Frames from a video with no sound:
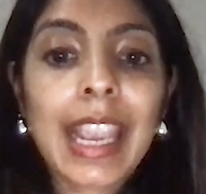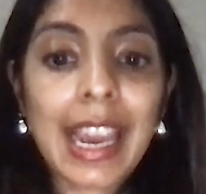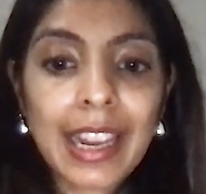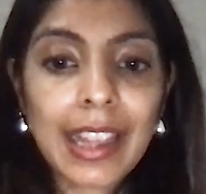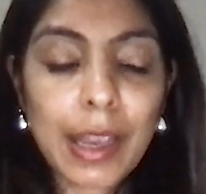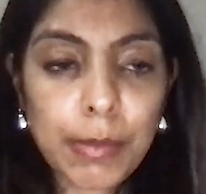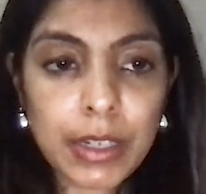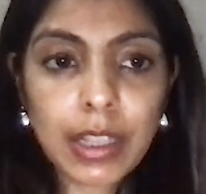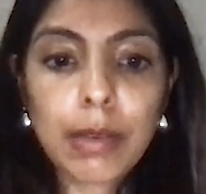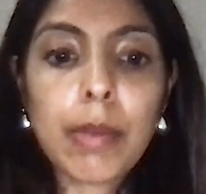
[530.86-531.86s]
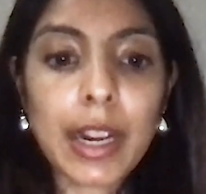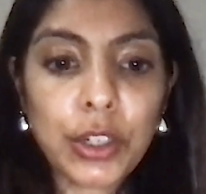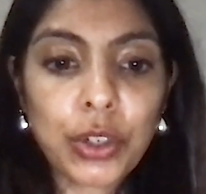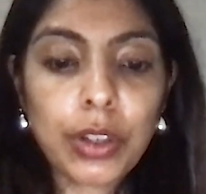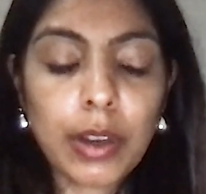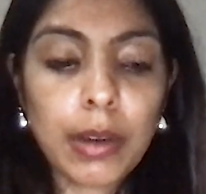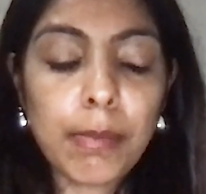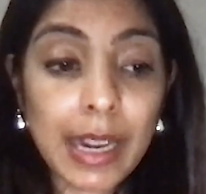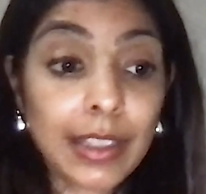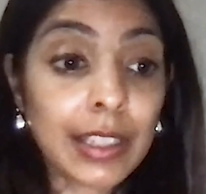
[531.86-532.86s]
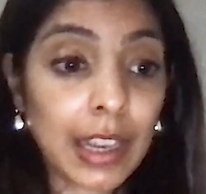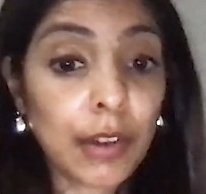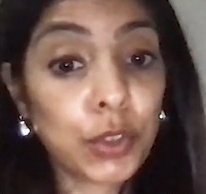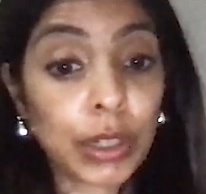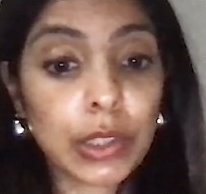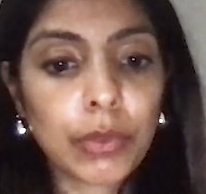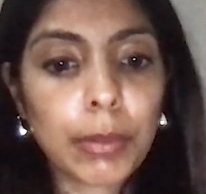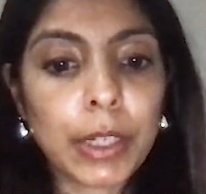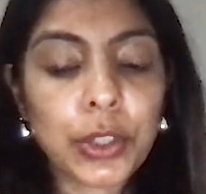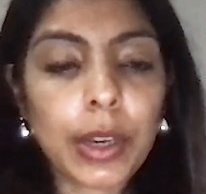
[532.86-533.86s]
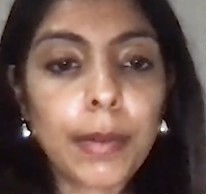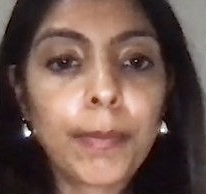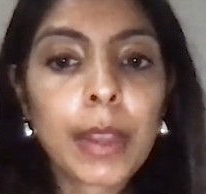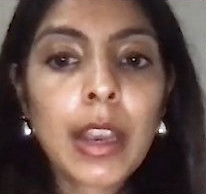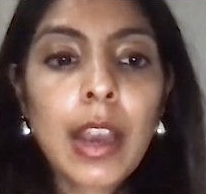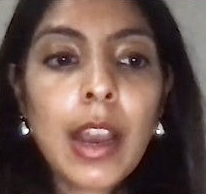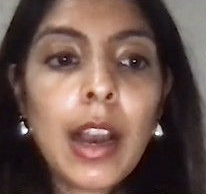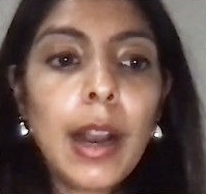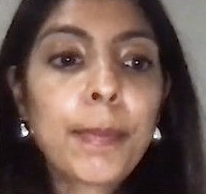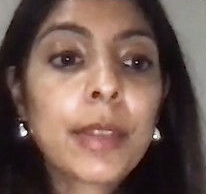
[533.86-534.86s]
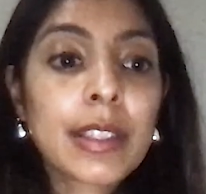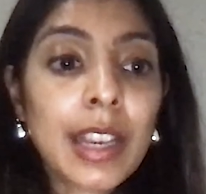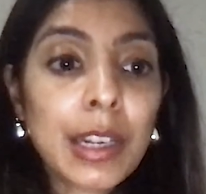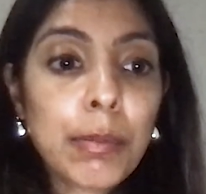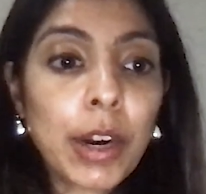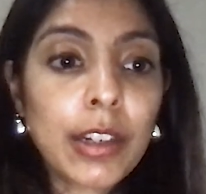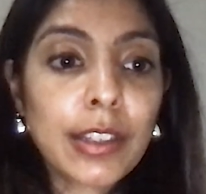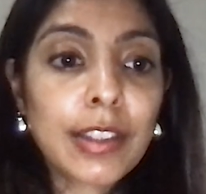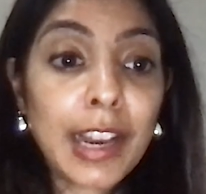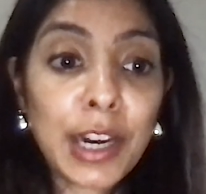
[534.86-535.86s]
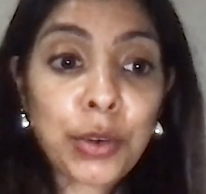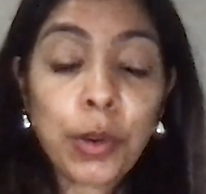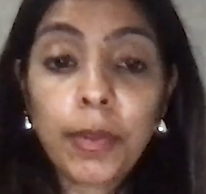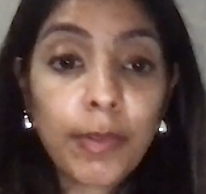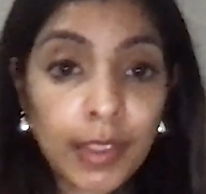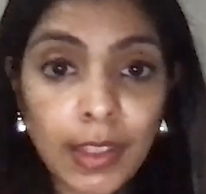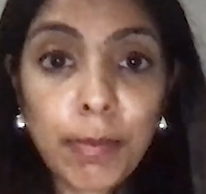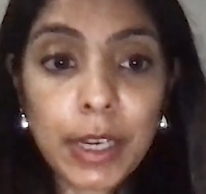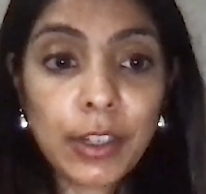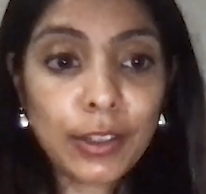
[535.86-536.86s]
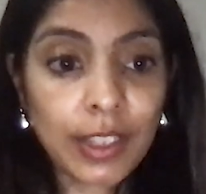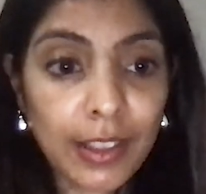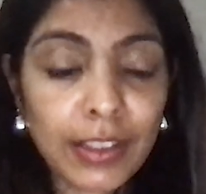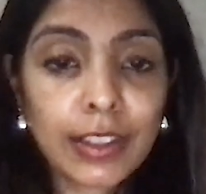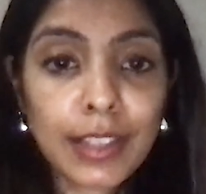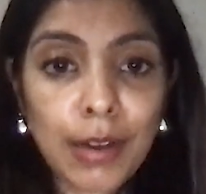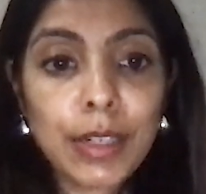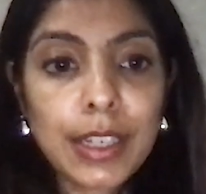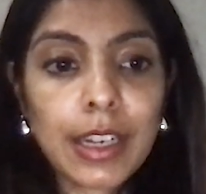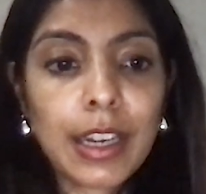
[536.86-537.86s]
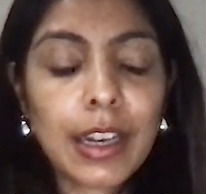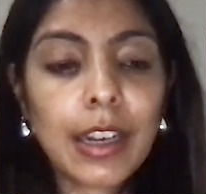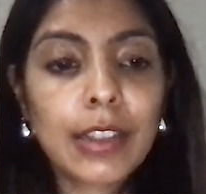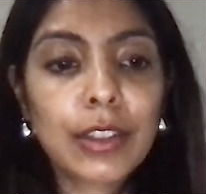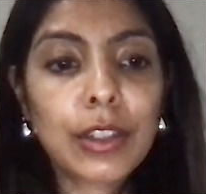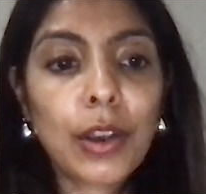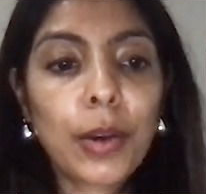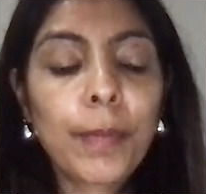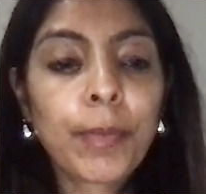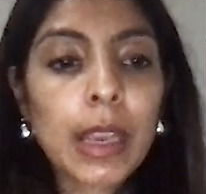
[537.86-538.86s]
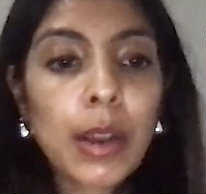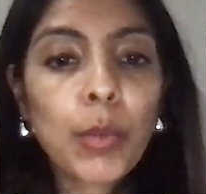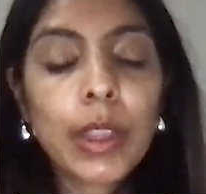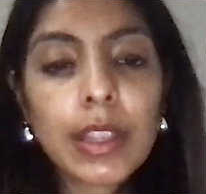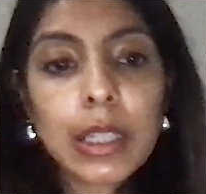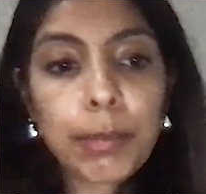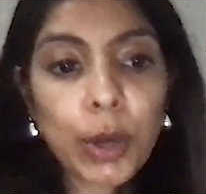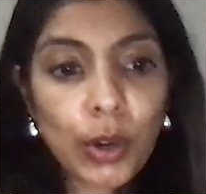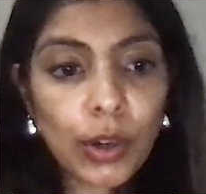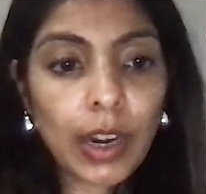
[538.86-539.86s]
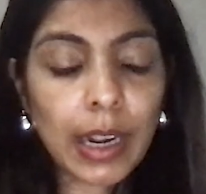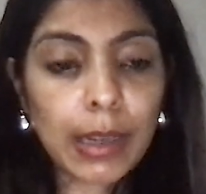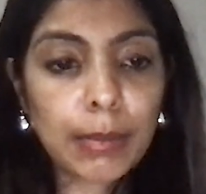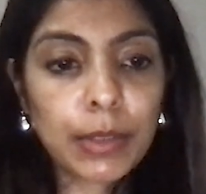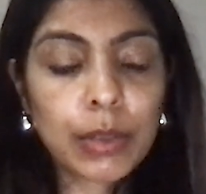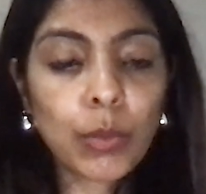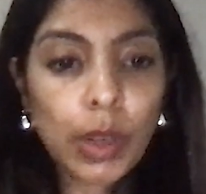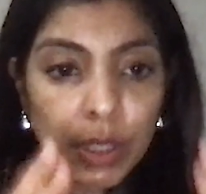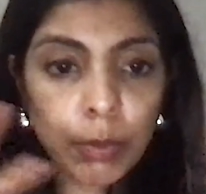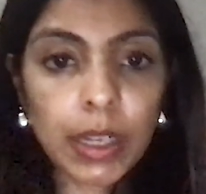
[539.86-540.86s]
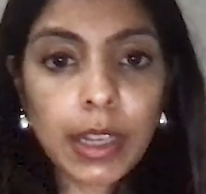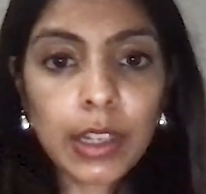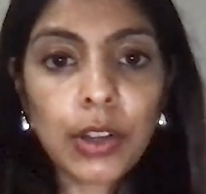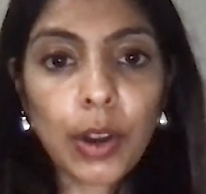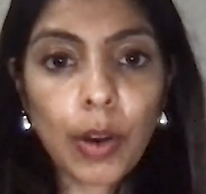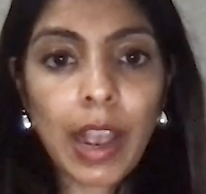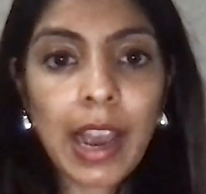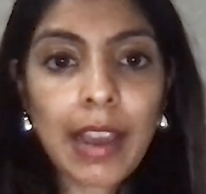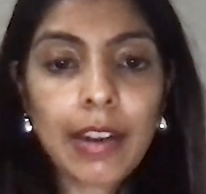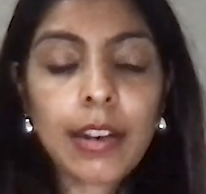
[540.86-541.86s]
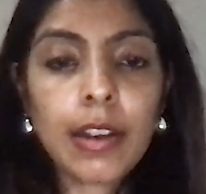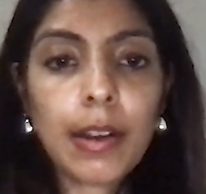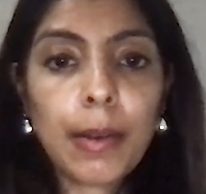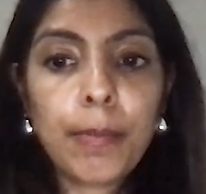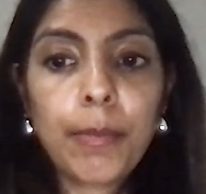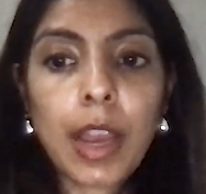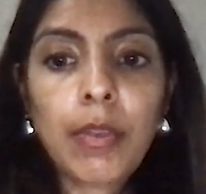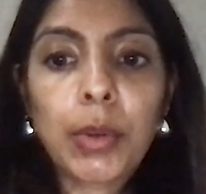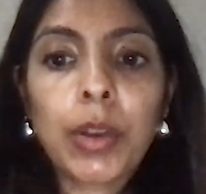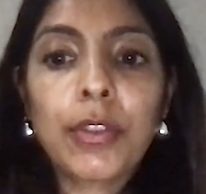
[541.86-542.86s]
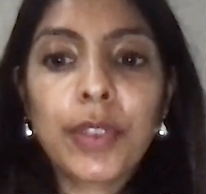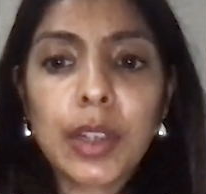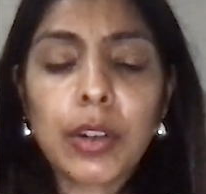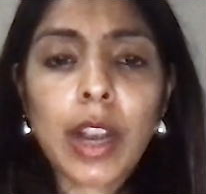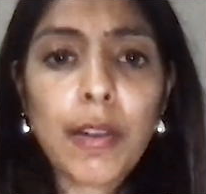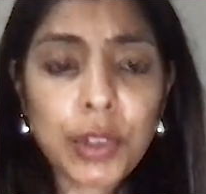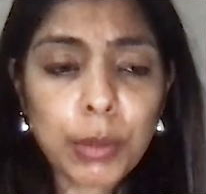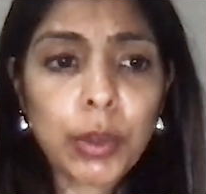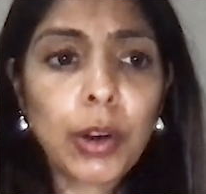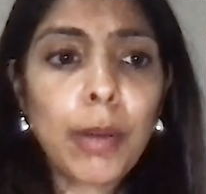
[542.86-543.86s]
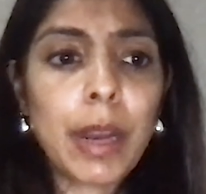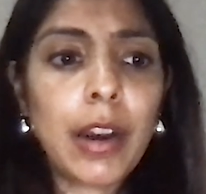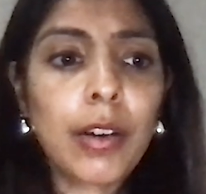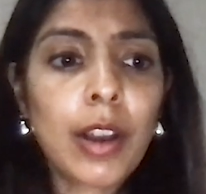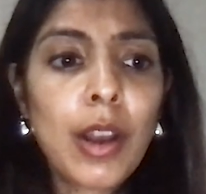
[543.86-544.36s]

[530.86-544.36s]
getting them into the mindset of transformation. The second part is the build. This is how we did it. And so with these programs, once we, had everyone feel comfortable about